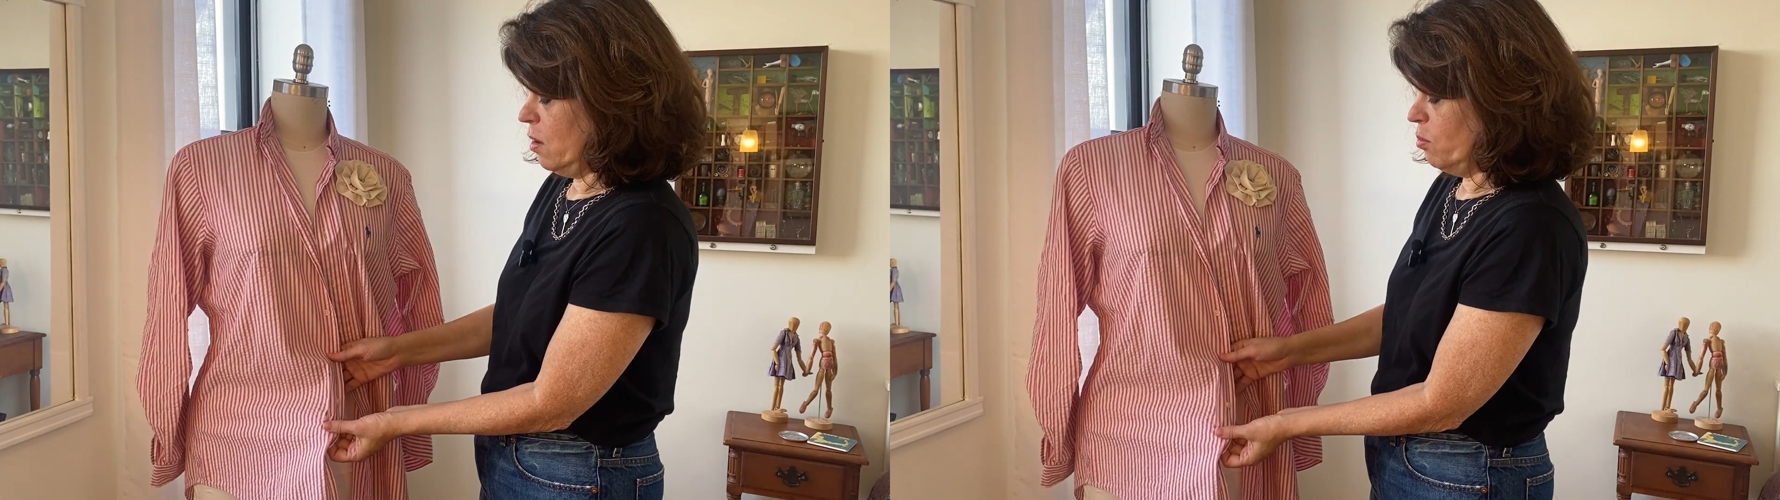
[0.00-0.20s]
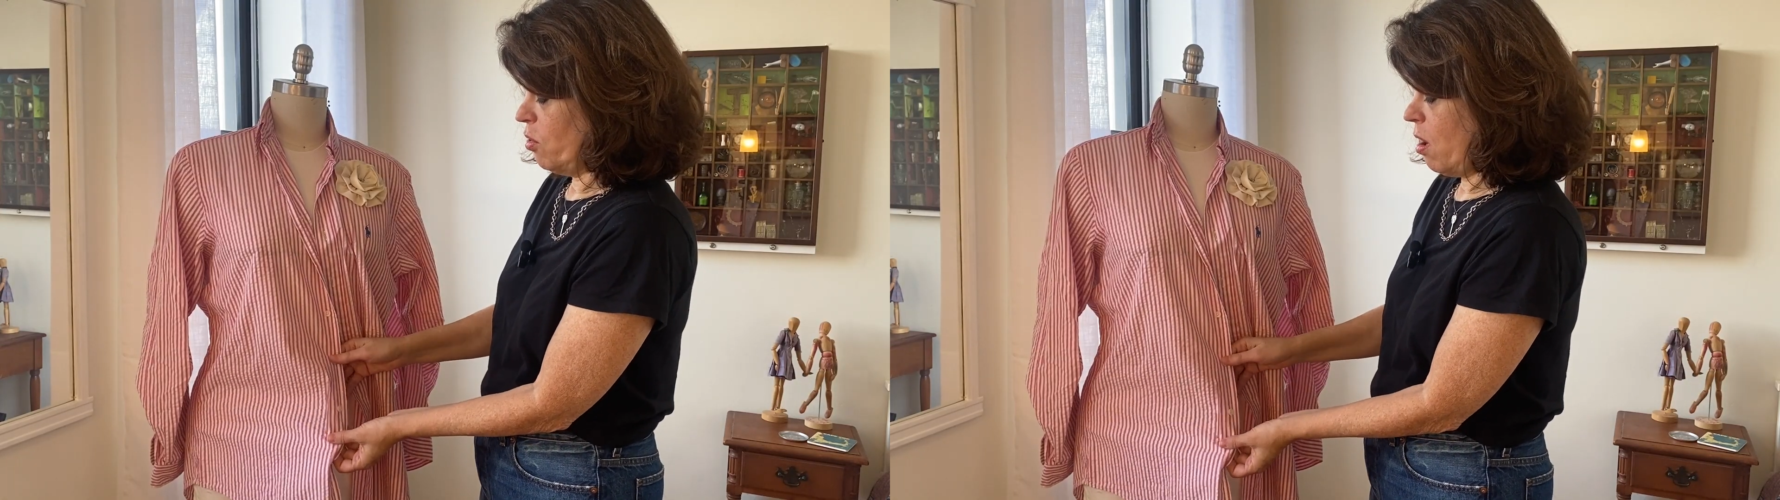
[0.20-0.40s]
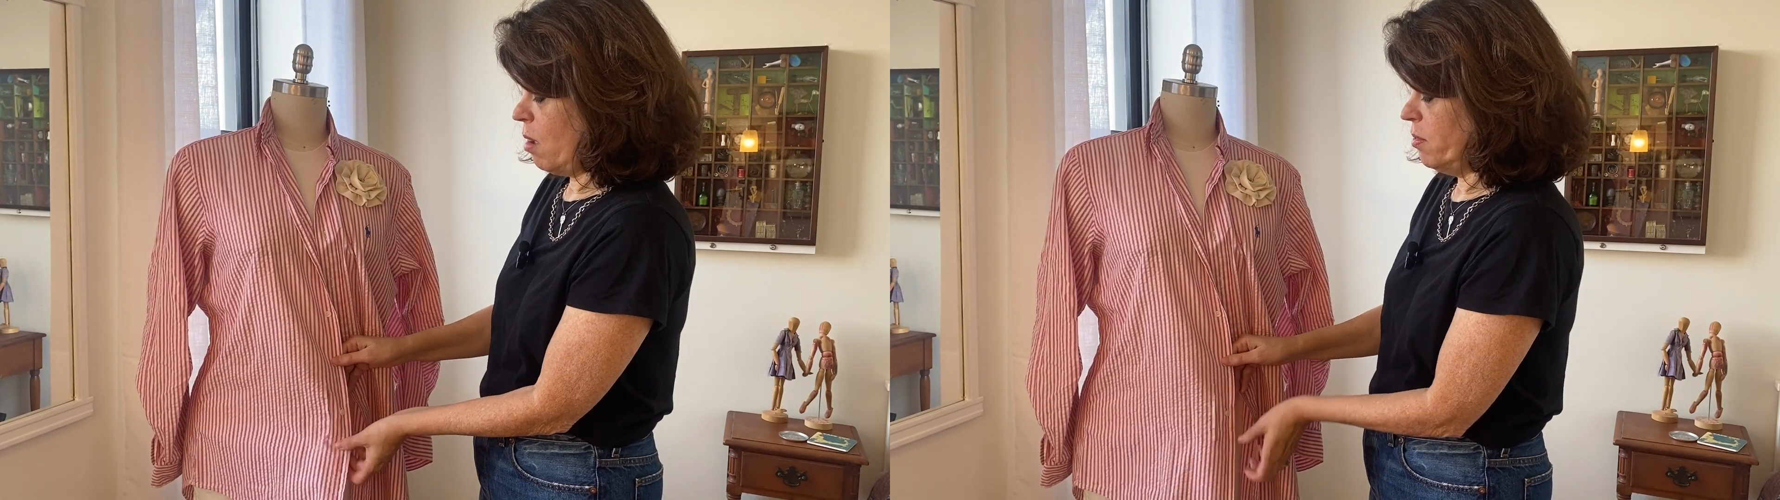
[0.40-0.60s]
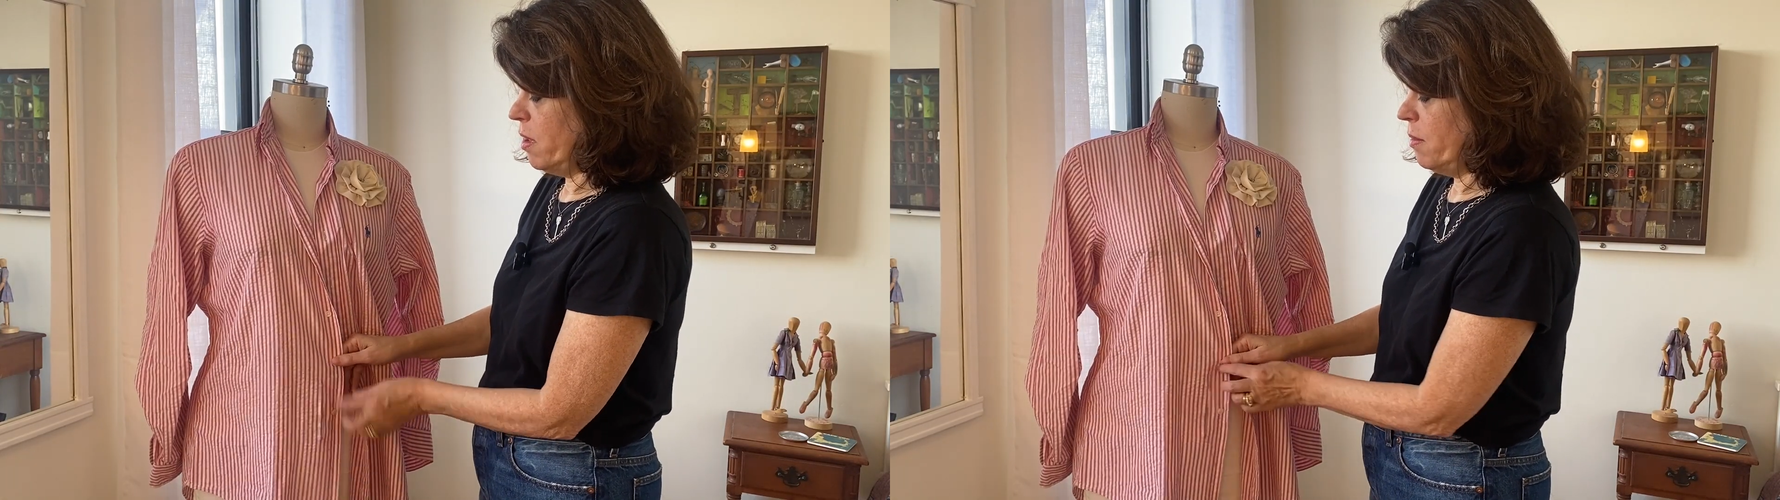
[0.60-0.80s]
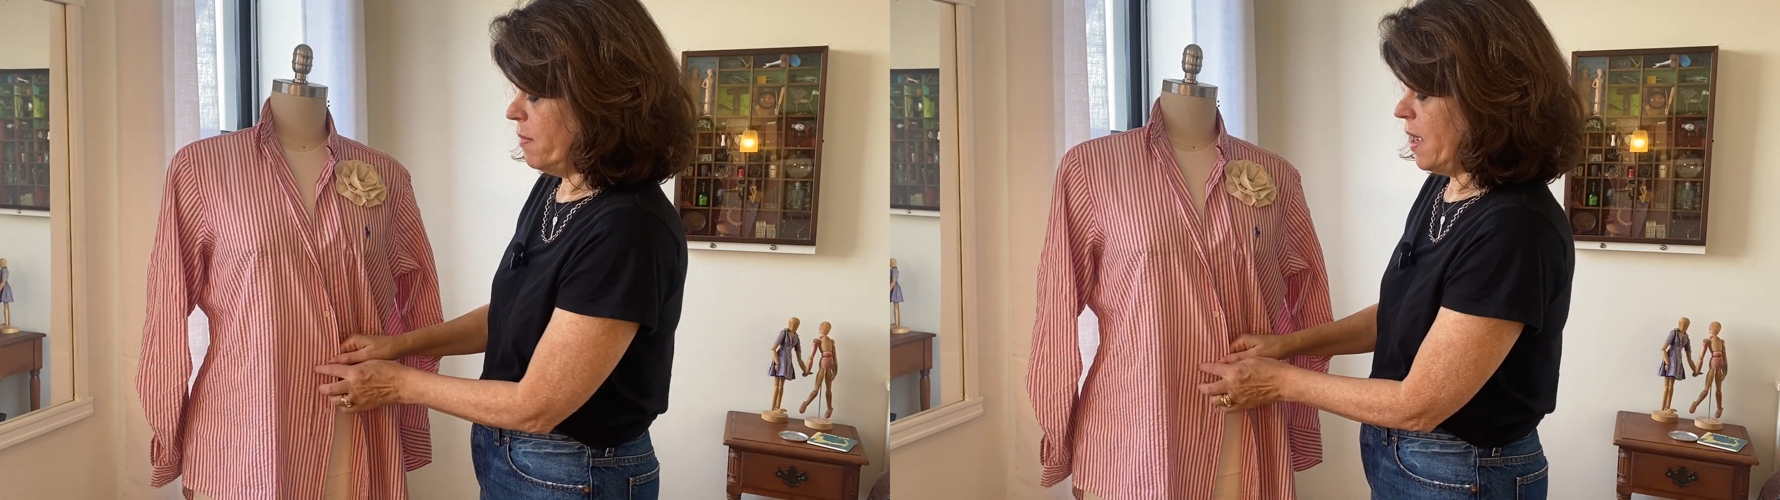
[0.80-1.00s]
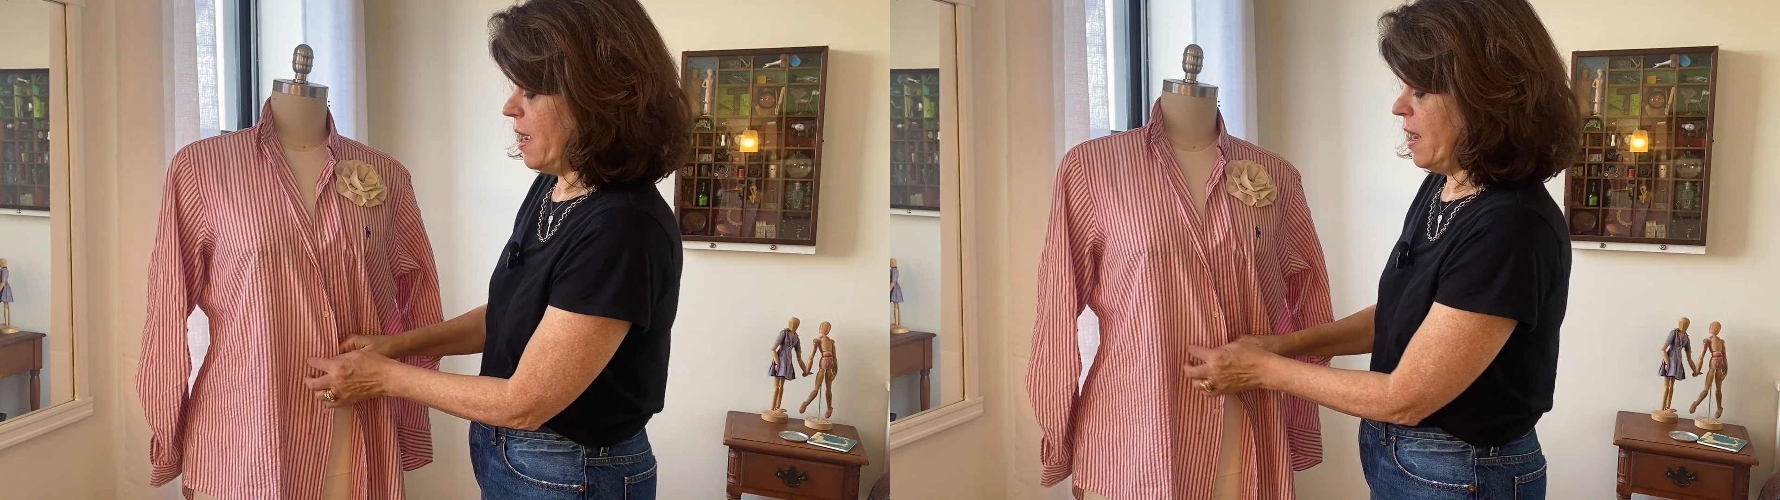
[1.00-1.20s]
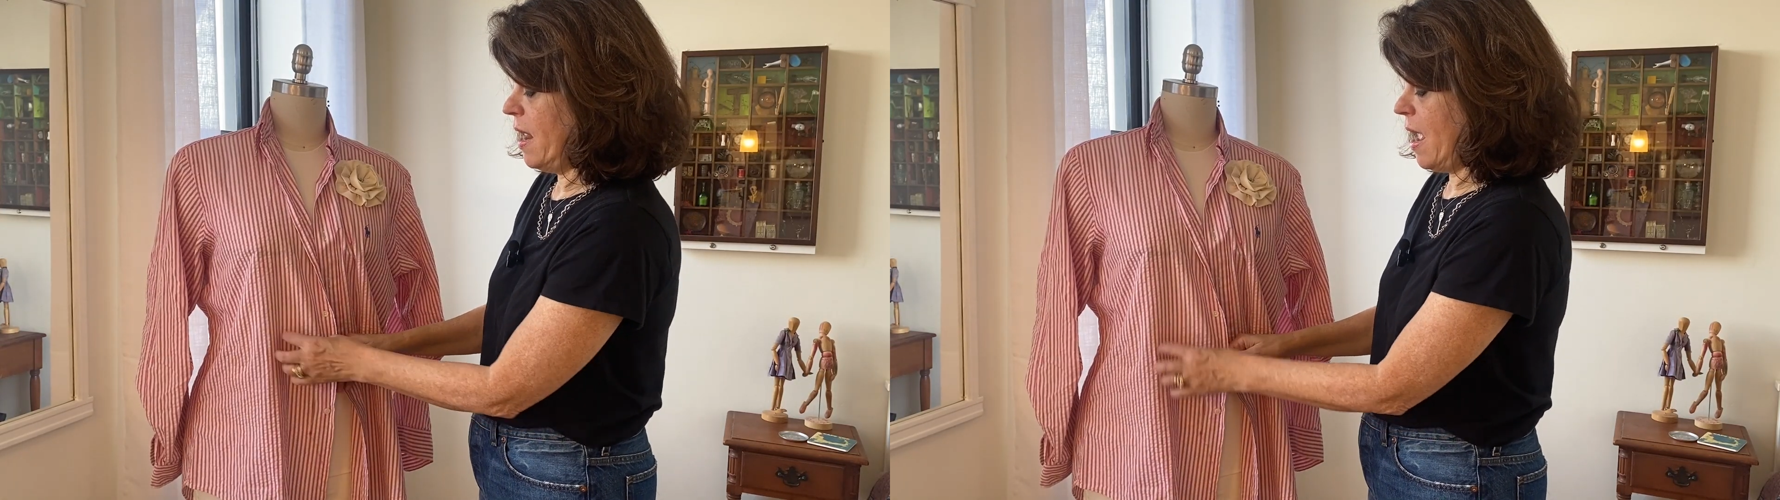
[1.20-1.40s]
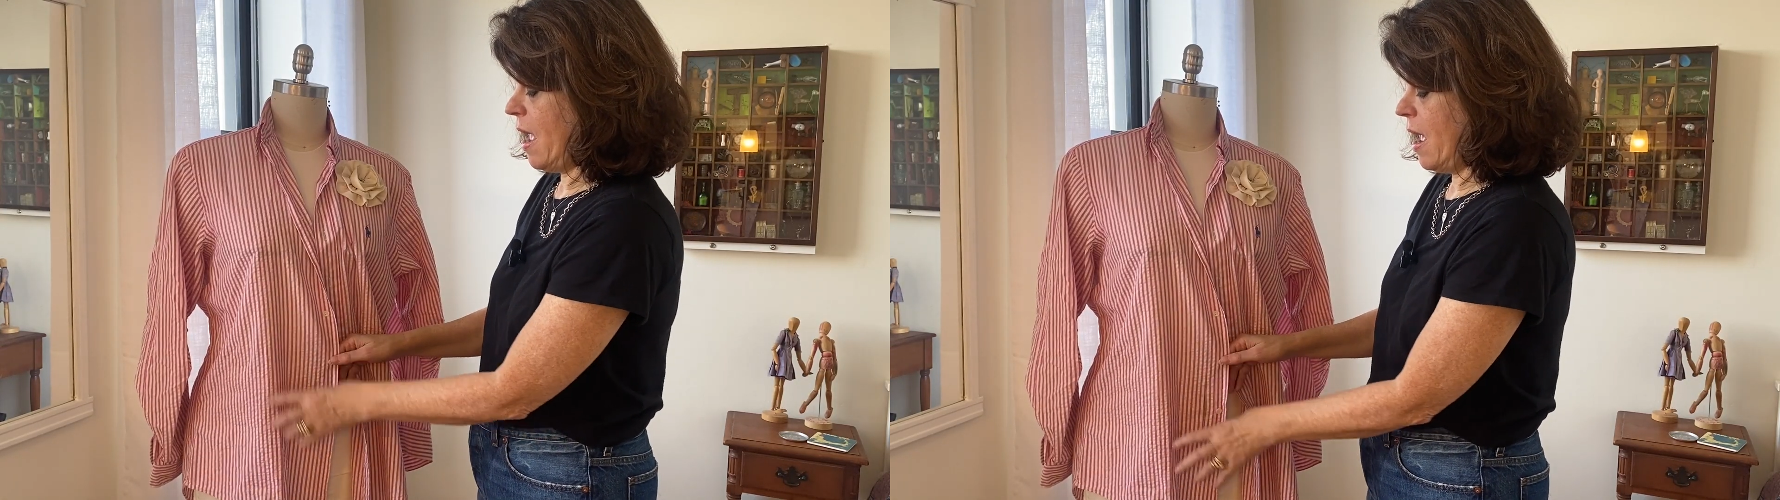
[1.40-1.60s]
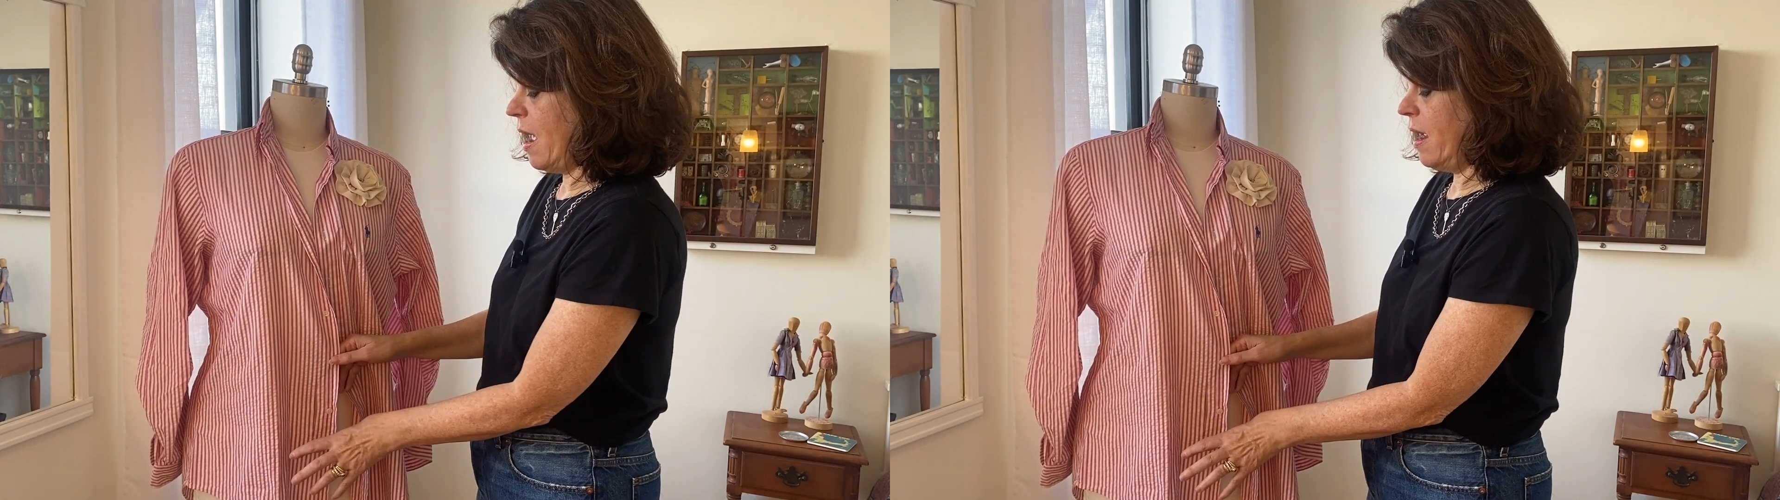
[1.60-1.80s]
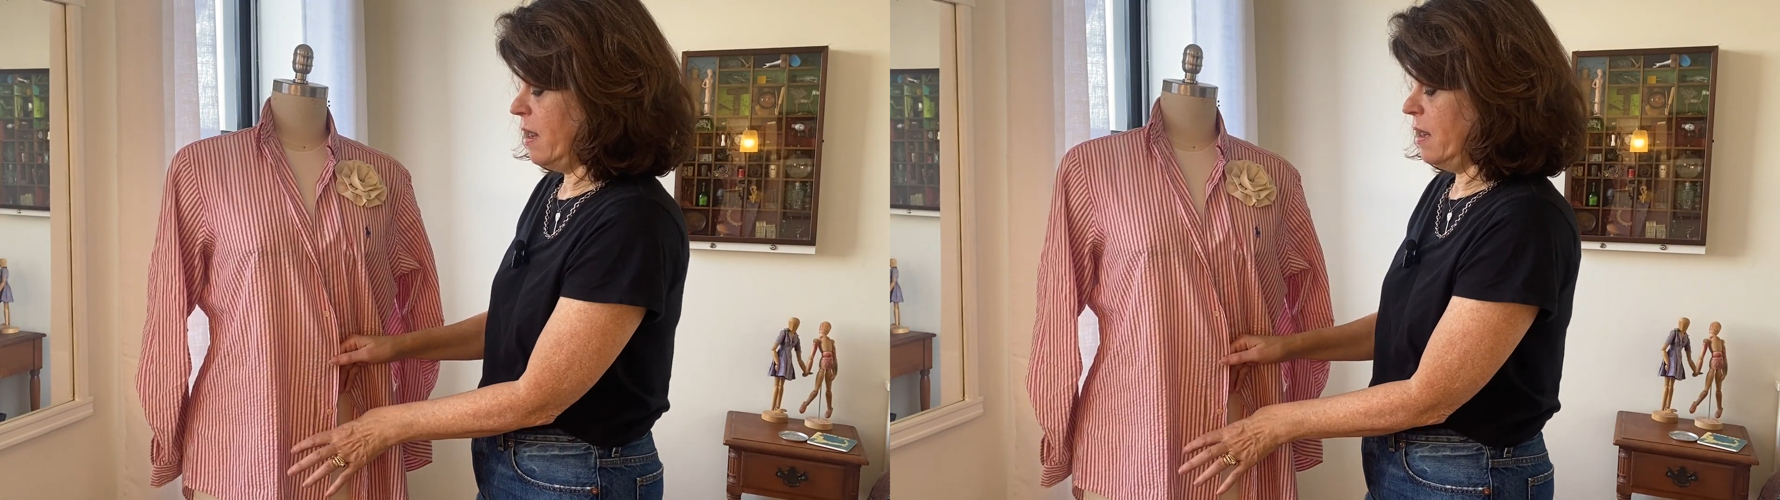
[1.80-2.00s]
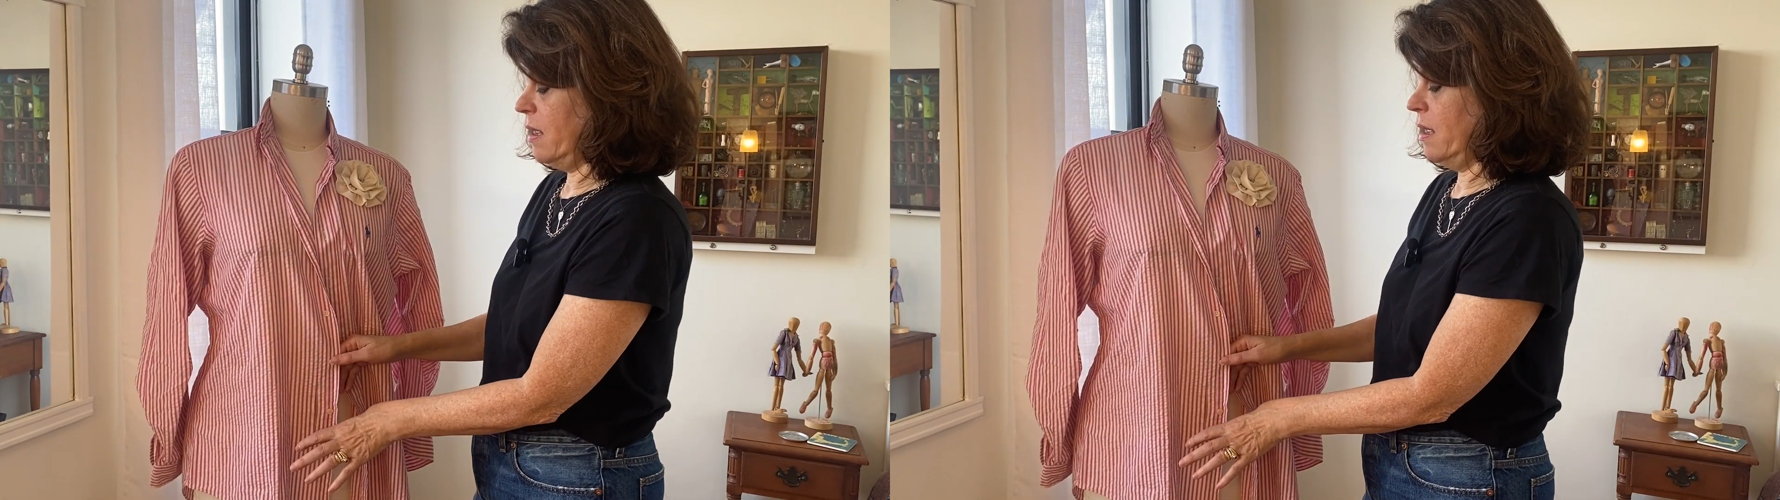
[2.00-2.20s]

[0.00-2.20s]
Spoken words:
problem and add